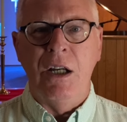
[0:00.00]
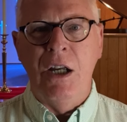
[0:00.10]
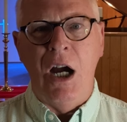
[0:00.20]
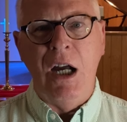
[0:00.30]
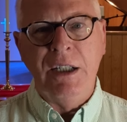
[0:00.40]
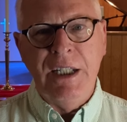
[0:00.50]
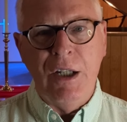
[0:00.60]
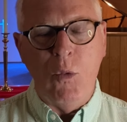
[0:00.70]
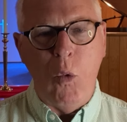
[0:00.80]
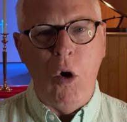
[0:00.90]
God
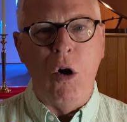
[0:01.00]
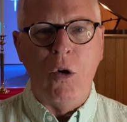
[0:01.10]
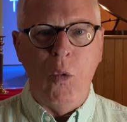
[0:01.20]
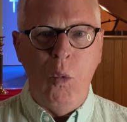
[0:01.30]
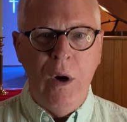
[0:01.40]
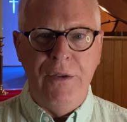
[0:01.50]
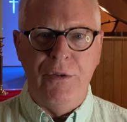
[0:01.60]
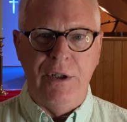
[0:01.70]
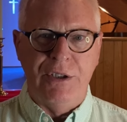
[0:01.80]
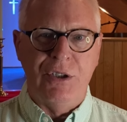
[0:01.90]
can walk
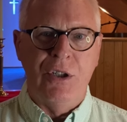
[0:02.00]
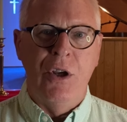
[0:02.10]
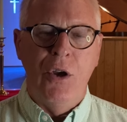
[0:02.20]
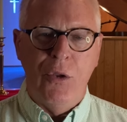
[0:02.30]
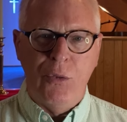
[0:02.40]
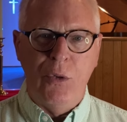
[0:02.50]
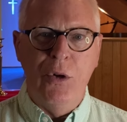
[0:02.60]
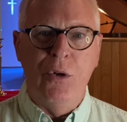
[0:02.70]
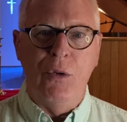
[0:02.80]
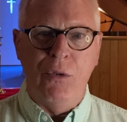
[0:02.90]
with us
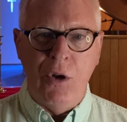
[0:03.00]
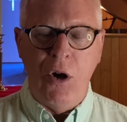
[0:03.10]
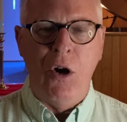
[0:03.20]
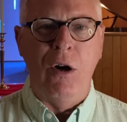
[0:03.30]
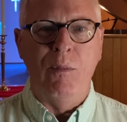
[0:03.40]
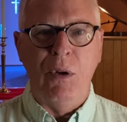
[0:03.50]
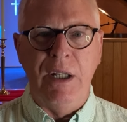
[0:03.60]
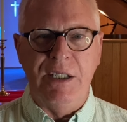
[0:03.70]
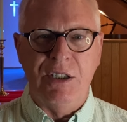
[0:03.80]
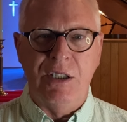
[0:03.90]
through the hard
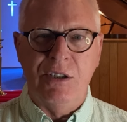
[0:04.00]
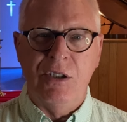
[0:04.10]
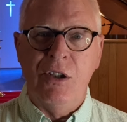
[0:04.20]
places,